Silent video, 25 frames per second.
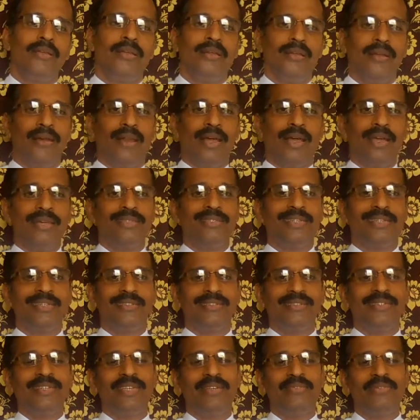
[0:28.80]
license
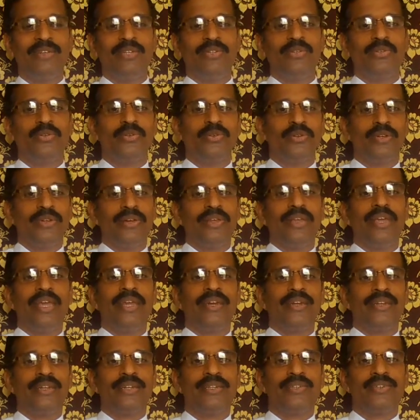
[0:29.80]
given to
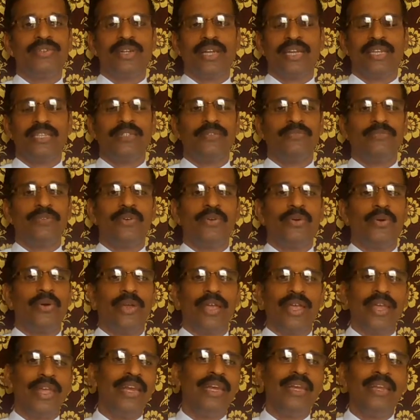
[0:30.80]
create a trust for
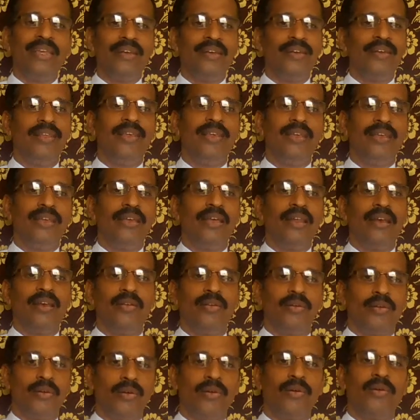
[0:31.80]
any legal
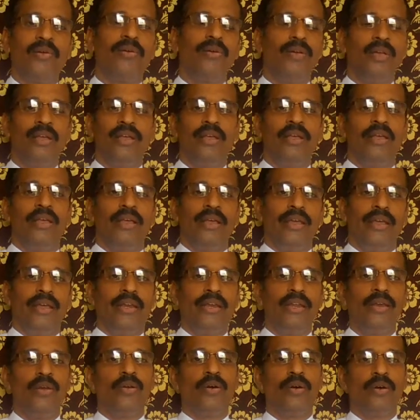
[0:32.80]
or
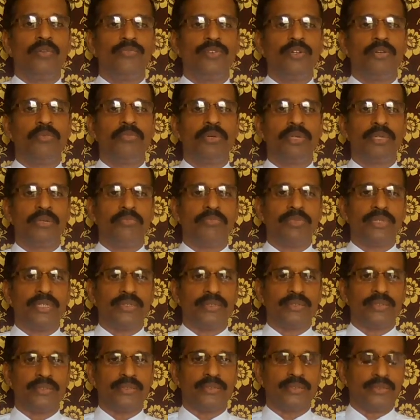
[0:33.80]
any lawful
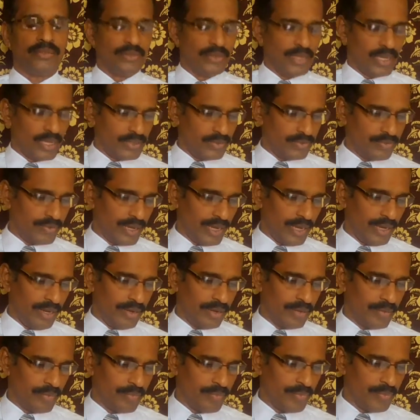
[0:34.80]
purposes. That's fine.
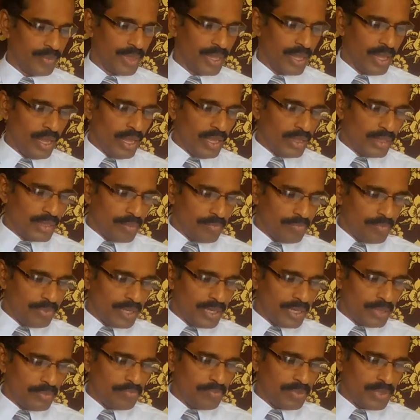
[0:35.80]
The
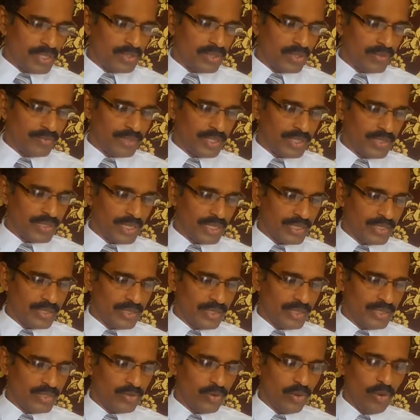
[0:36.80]
purpose of the trust
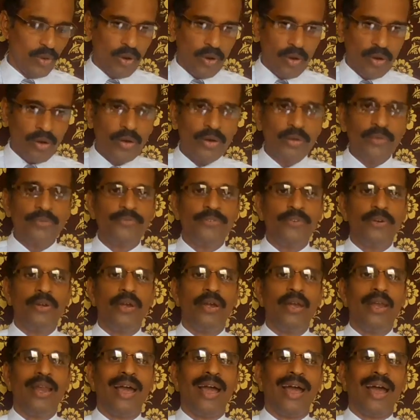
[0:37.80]
is
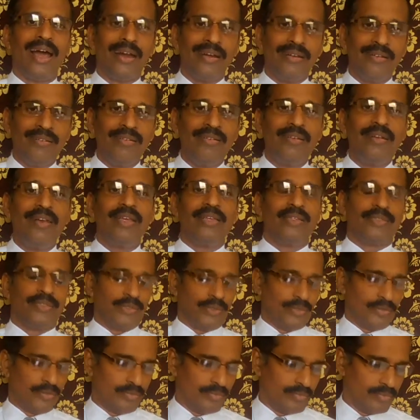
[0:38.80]
lawful unless